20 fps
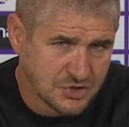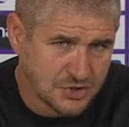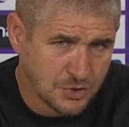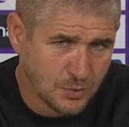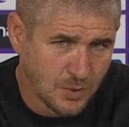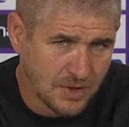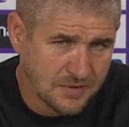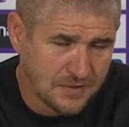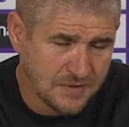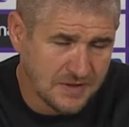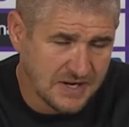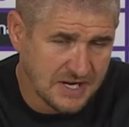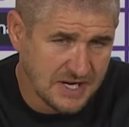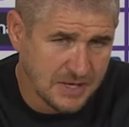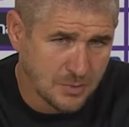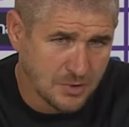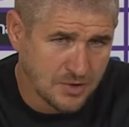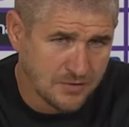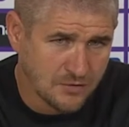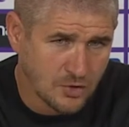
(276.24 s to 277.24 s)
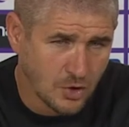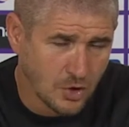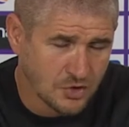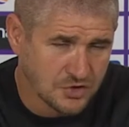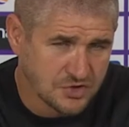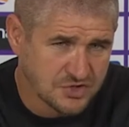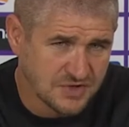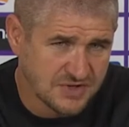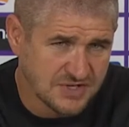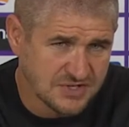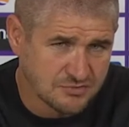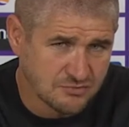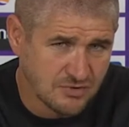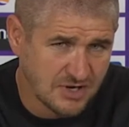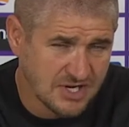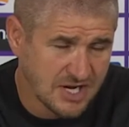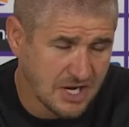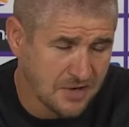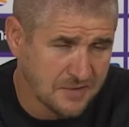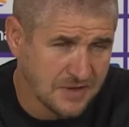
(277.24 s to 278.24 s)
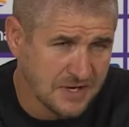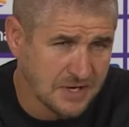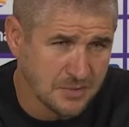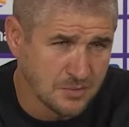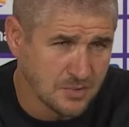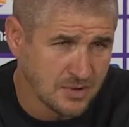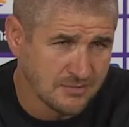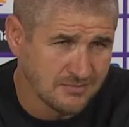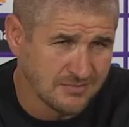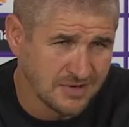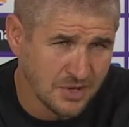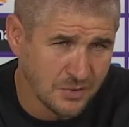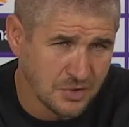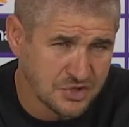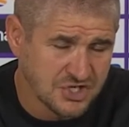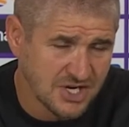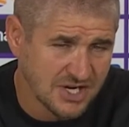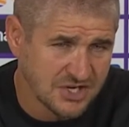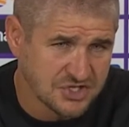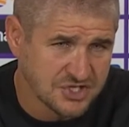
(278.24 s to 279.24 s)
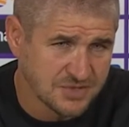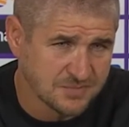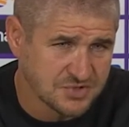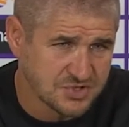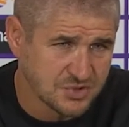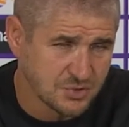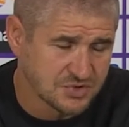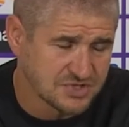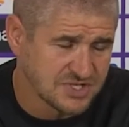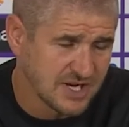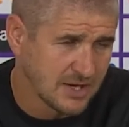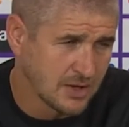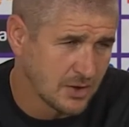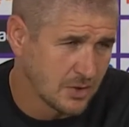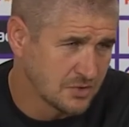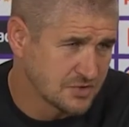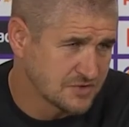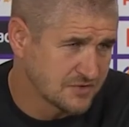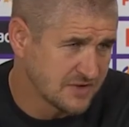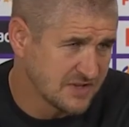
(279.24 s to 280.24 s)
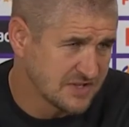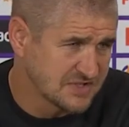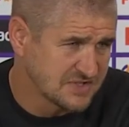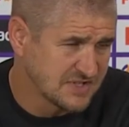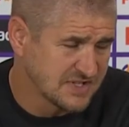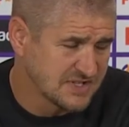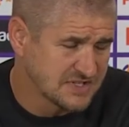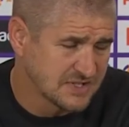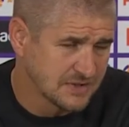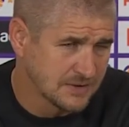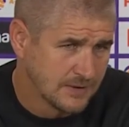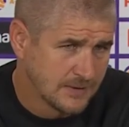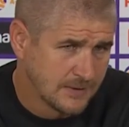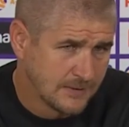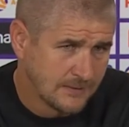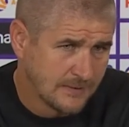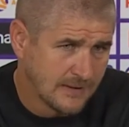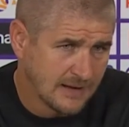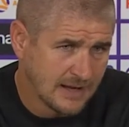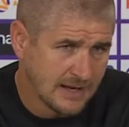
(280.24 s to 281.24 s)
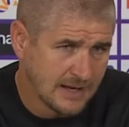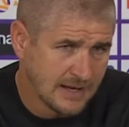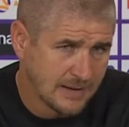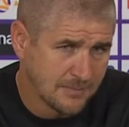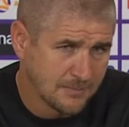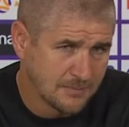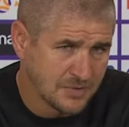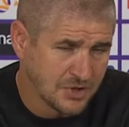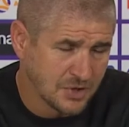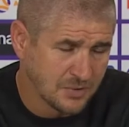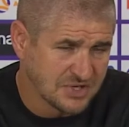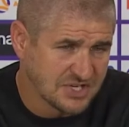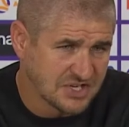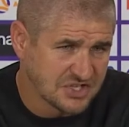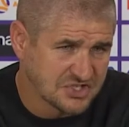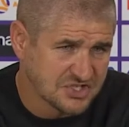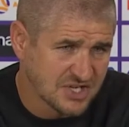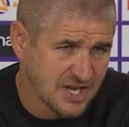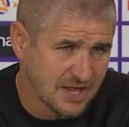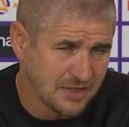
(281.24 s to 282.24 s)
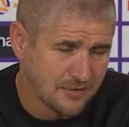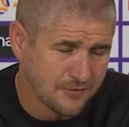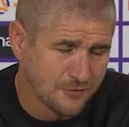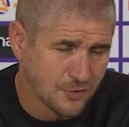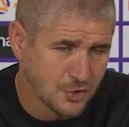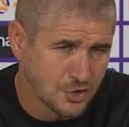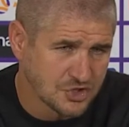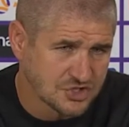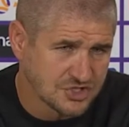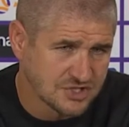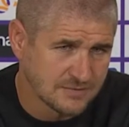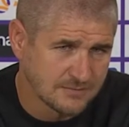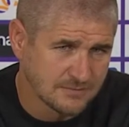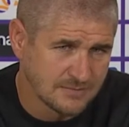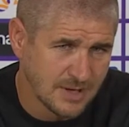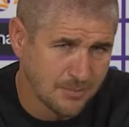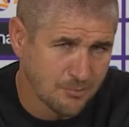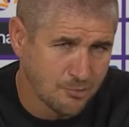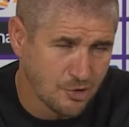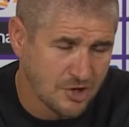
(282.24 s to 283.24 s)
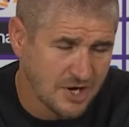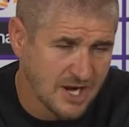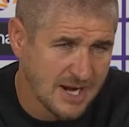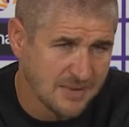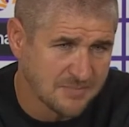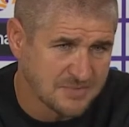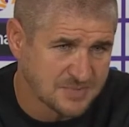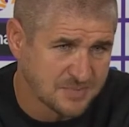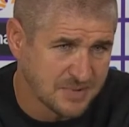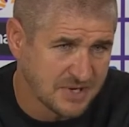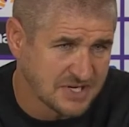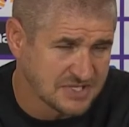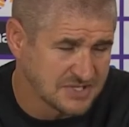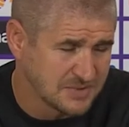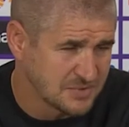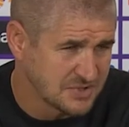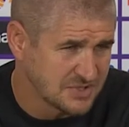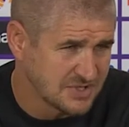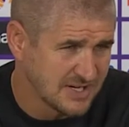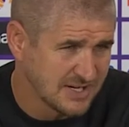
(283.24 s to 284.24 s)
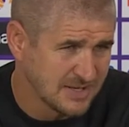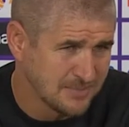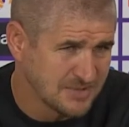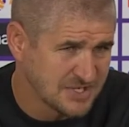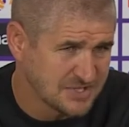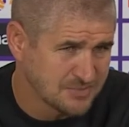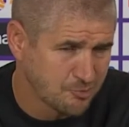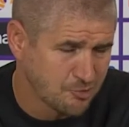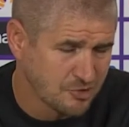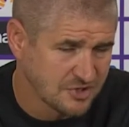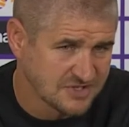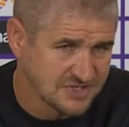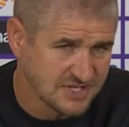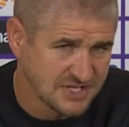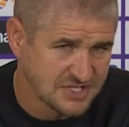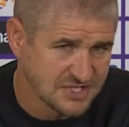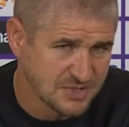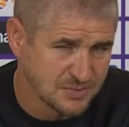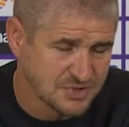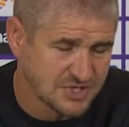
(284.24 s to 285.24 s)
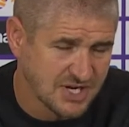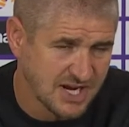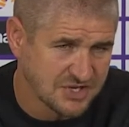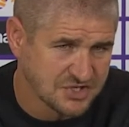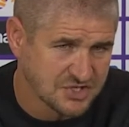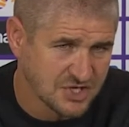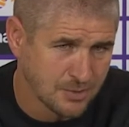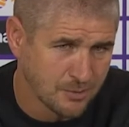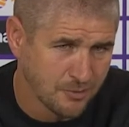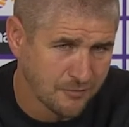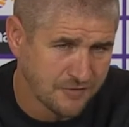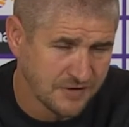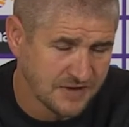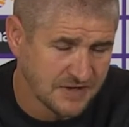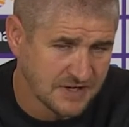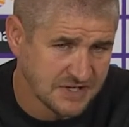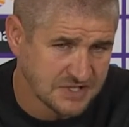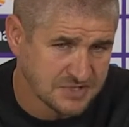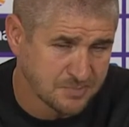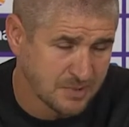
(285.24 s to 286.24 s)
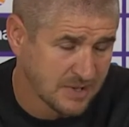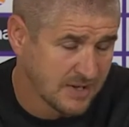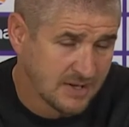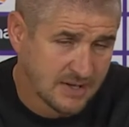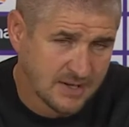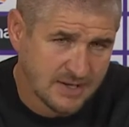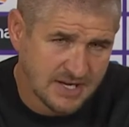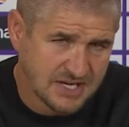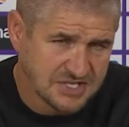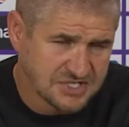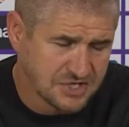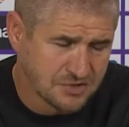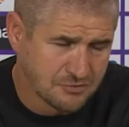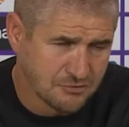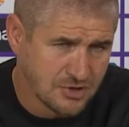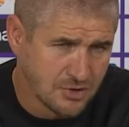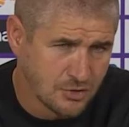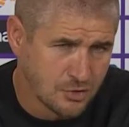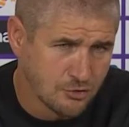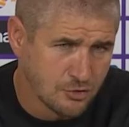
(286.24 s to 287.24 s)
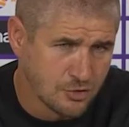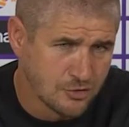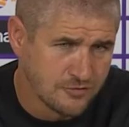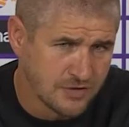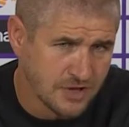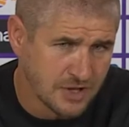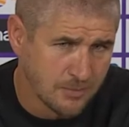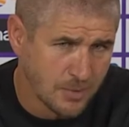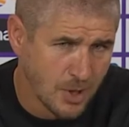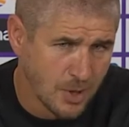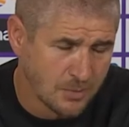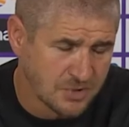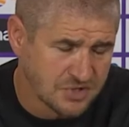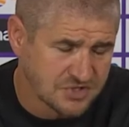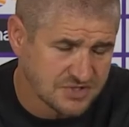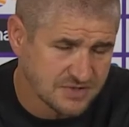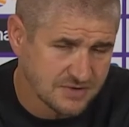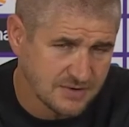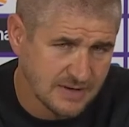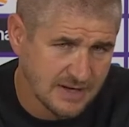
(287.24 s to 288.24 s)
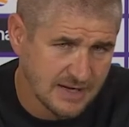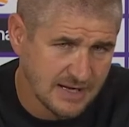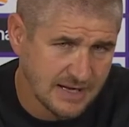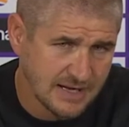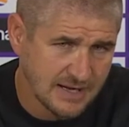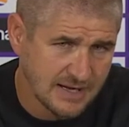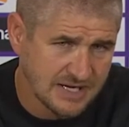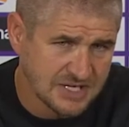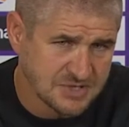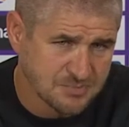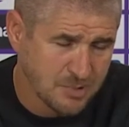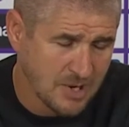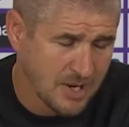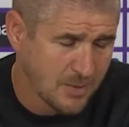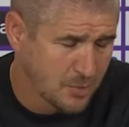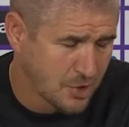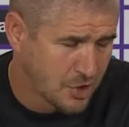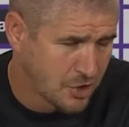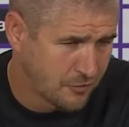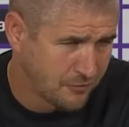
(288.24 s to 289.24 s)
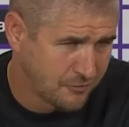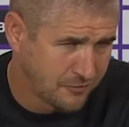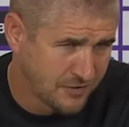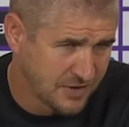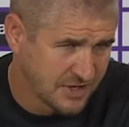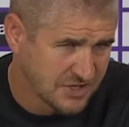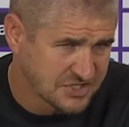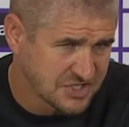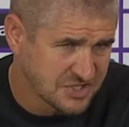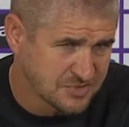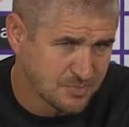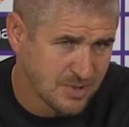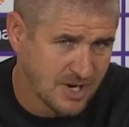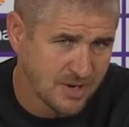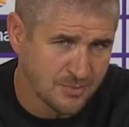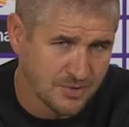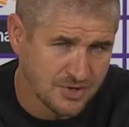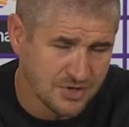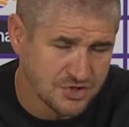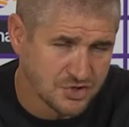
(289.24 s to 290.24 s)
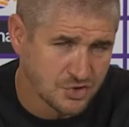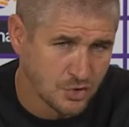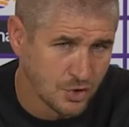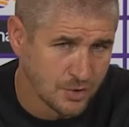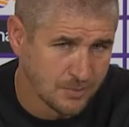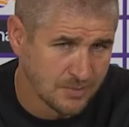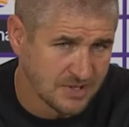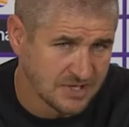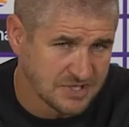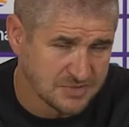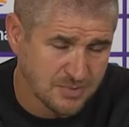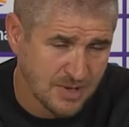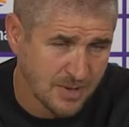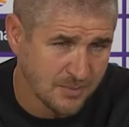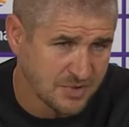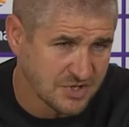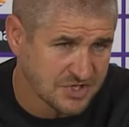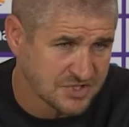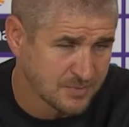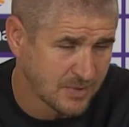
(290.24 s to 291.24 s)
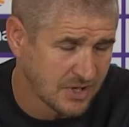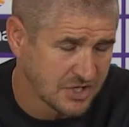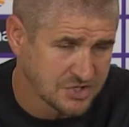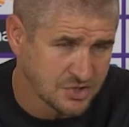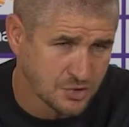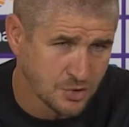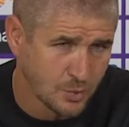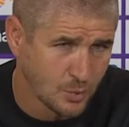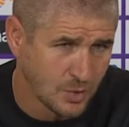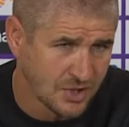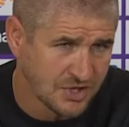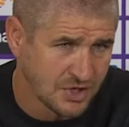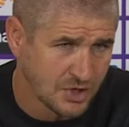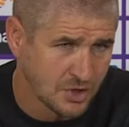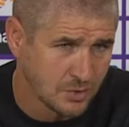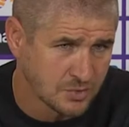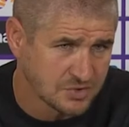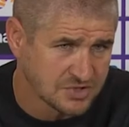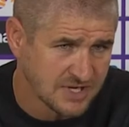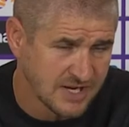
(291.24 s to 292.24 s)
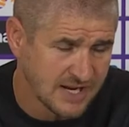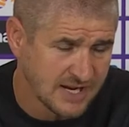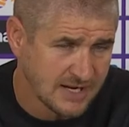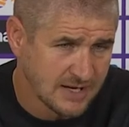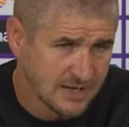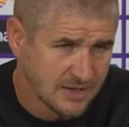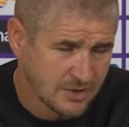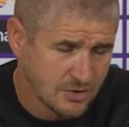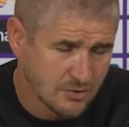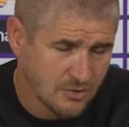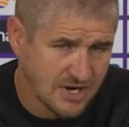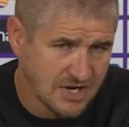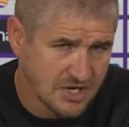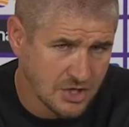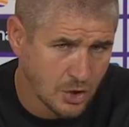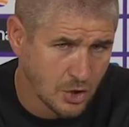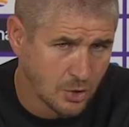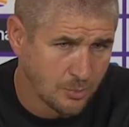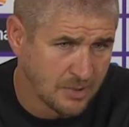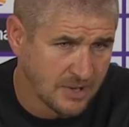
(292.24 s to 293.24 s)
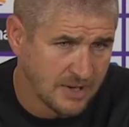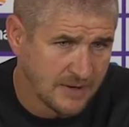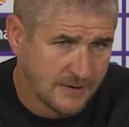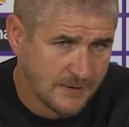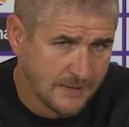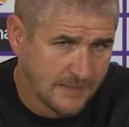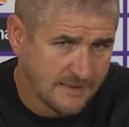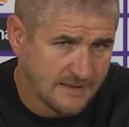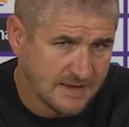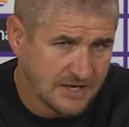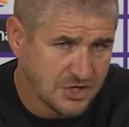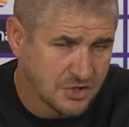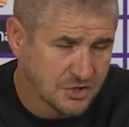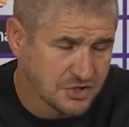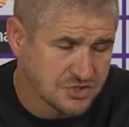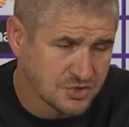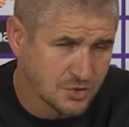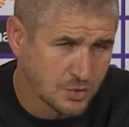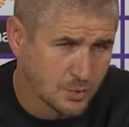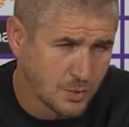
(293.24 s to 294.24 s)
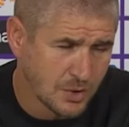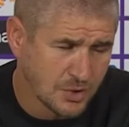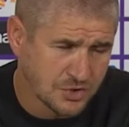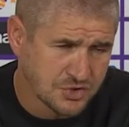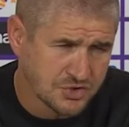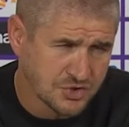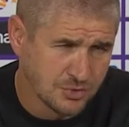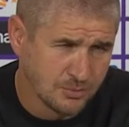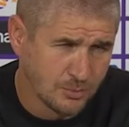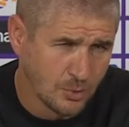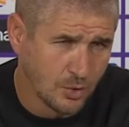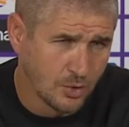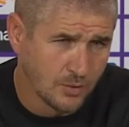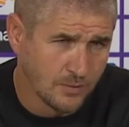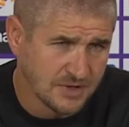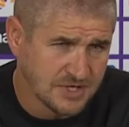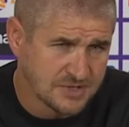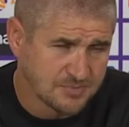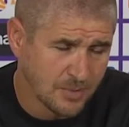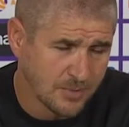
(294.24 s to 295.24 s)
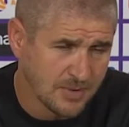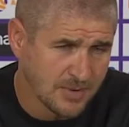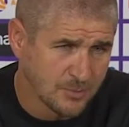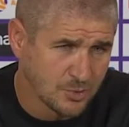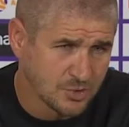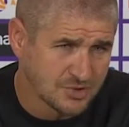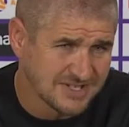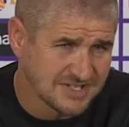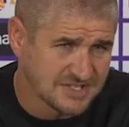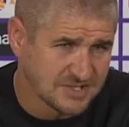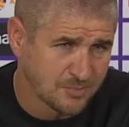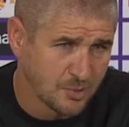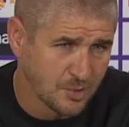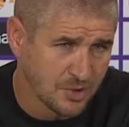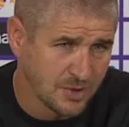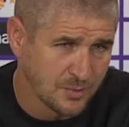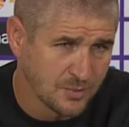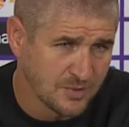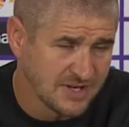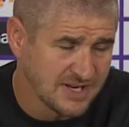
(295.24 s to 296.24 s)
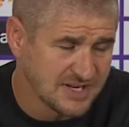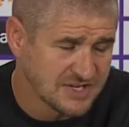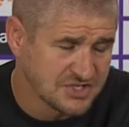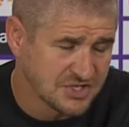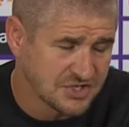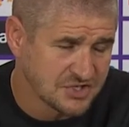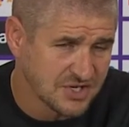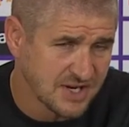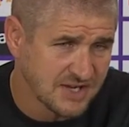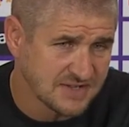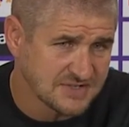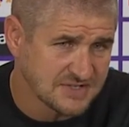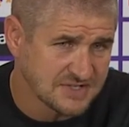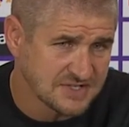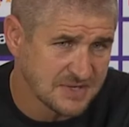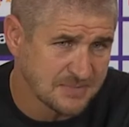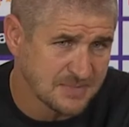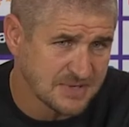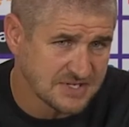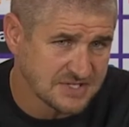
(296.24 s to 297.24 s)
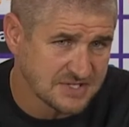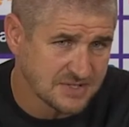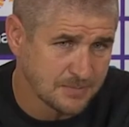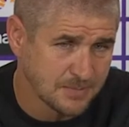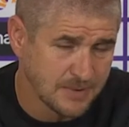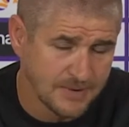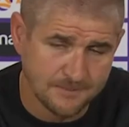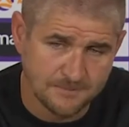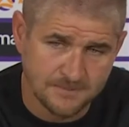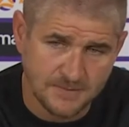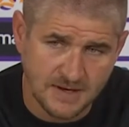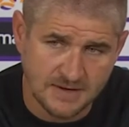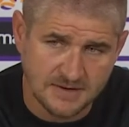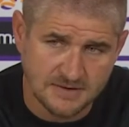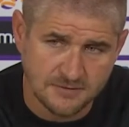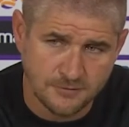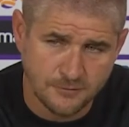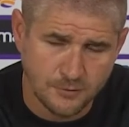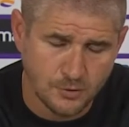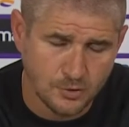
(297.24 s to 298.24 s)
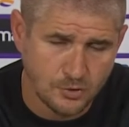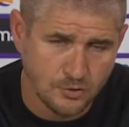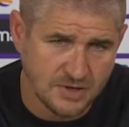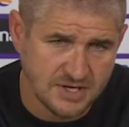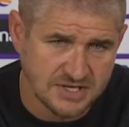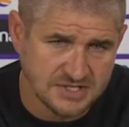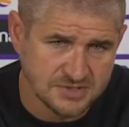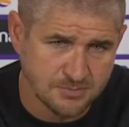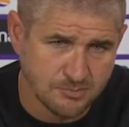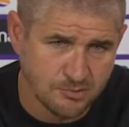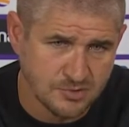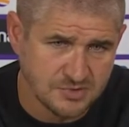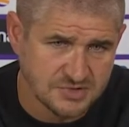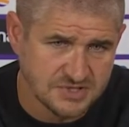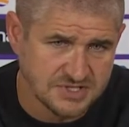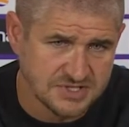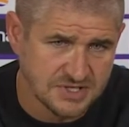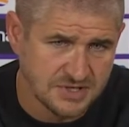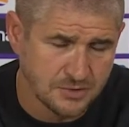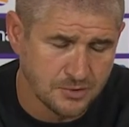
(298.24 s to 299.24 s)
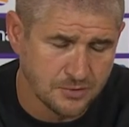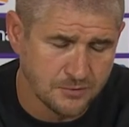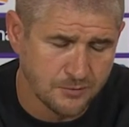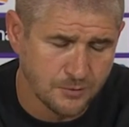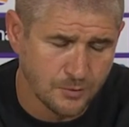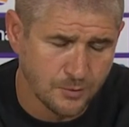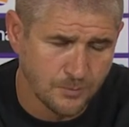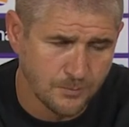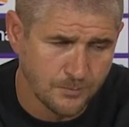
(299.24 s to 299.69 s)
Do I think he would have got onto this run? Yeah, I think I challenged him to score 10 goals for this season. You know, he didn't start the first number of games because he missed pre-season. He was catching up with fitness, but he's in a real groove at the moment. He's playing with confidence. He's playing with enjoyment. He's playing with a smile. He scored a wonder goal today. Great goal, but he could have scored one or two more. He's probably more disappointed with the easier chances he missed, but full credit to Bruce. He's in good form.